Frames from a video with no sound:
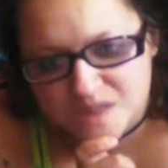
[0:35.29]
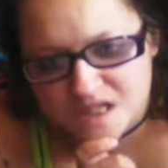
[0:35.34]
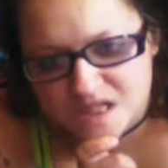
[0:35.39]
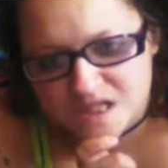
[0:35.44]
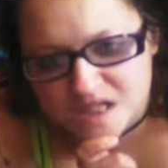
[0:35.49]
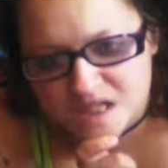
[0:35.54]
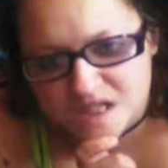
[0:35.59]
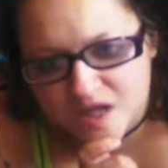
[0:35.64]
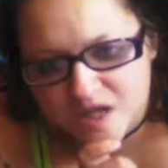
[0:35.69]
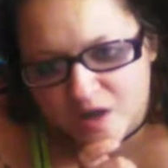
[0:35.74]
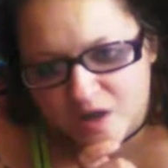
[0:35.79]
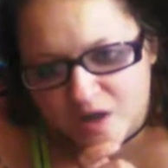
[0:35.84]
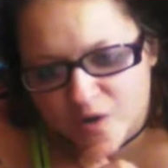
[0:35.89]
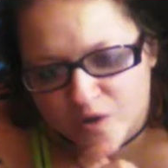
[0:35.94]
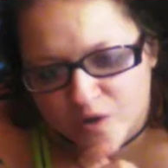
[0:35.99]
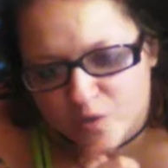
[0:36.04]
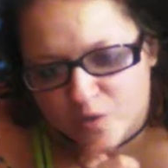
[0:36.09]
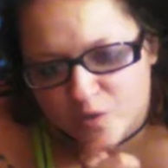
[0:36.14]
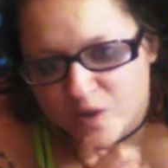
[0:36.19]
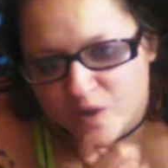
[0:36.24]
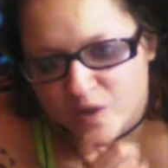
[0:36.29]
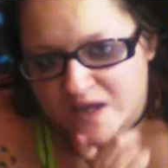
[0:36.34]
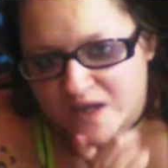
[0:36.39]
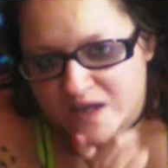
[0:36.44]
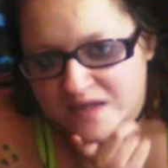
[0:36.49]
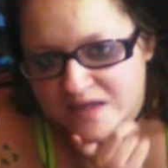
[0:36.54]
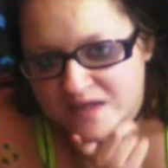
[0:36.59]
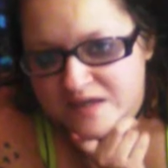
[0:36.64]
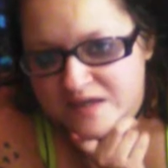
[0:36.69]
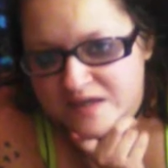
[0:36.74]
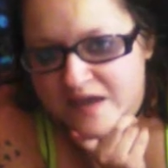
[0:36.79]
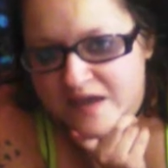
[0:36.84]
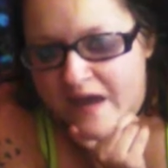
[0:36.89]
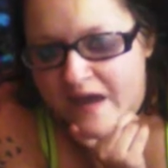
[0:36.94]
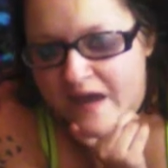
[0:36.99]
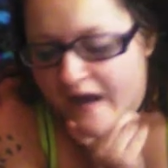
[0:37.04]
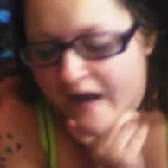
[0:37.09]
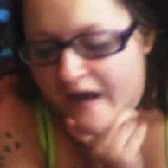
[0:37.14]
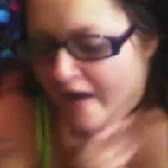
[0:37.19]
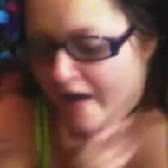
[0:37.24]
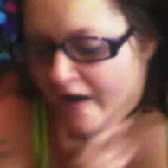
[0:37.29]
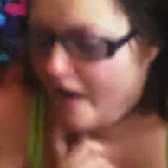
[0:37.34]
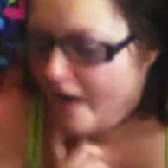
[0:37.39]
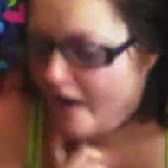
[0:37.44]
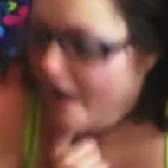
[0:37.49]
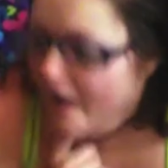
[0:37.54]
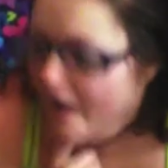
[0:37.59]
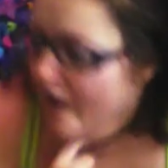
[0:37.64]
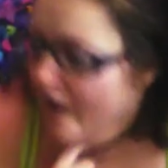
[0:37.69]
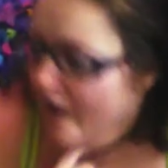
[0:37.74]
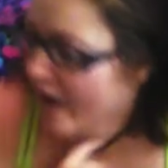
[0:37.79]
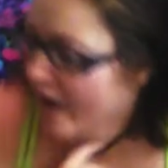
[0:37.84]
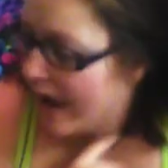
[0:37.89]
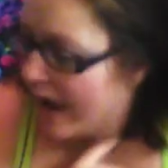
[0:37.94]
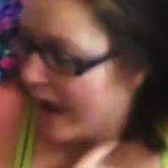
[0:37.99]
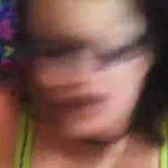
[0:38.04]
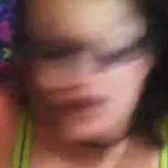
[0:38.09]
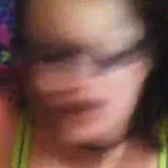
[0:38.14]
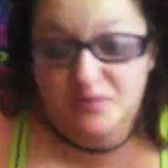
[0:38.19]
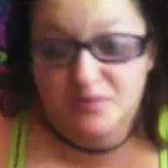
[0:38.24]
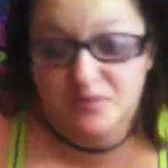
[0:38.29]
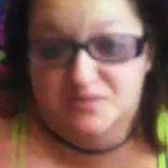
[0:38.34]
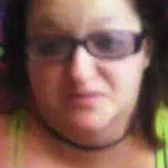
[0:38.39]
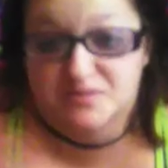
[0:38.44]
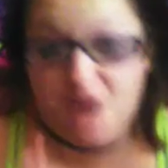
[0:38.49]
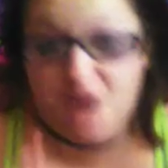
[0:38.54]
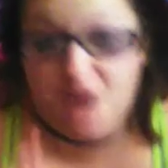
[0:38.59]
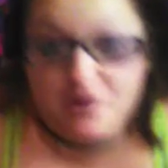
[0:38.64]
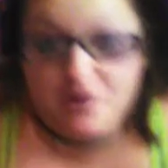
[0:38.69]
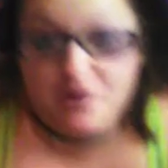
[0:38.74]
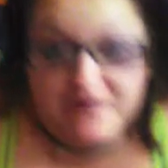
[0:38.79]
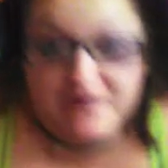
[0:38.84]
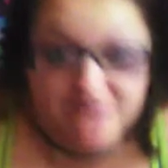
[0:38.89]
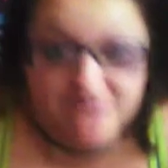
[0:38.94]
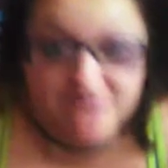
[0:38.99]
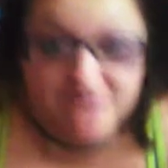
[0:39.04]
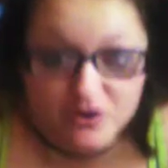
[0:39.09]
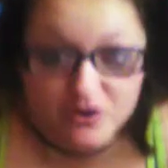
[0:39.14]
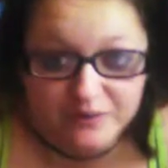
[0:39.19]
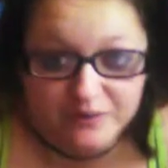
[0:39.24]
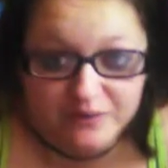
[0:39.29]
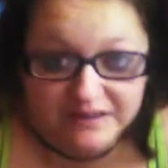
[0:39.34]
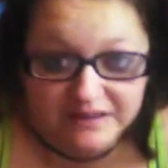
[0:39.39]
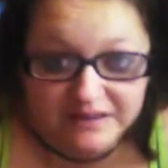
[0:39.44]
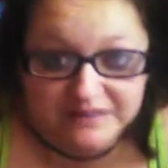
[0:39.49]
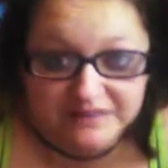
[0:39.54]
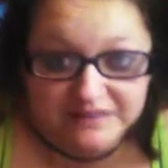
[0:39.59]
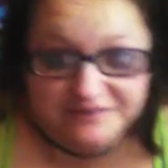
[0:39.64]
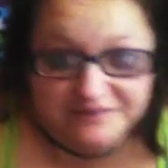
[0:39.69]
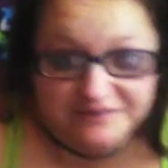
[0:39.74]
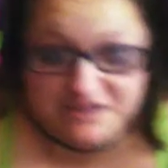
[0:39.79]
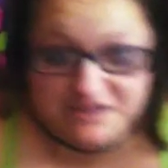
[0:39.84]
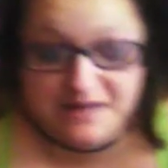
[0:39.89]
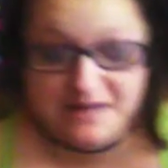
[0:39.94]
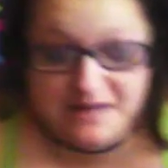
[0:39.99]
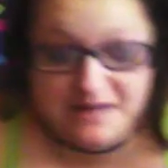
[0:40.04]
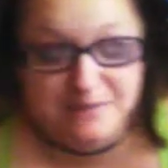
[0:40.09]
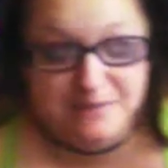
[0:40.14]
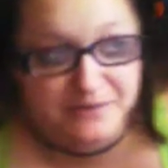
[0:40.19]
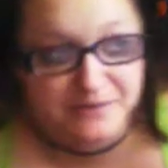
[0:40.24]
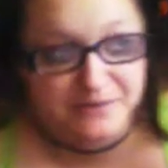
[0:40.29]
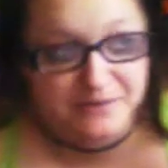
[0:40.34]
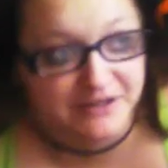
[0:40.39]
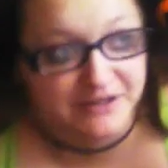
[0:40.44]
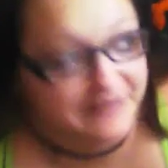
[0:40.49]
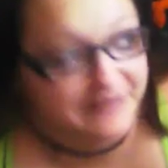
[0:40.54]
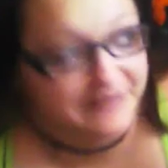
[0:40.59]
So yeah, I almost broke my phone with it the first time I put it